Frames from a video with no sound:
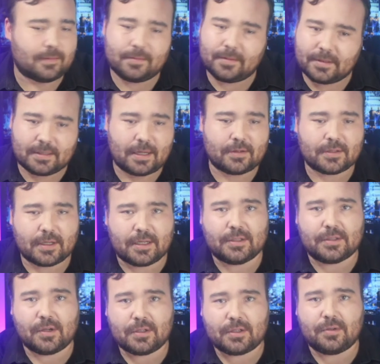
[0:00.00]
It sounds like
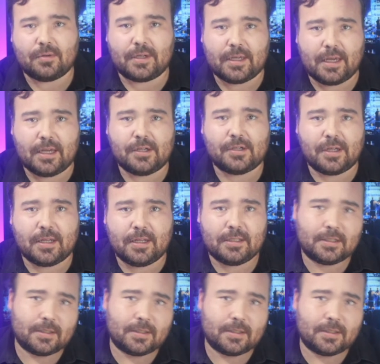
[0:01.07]
he's also engaging in and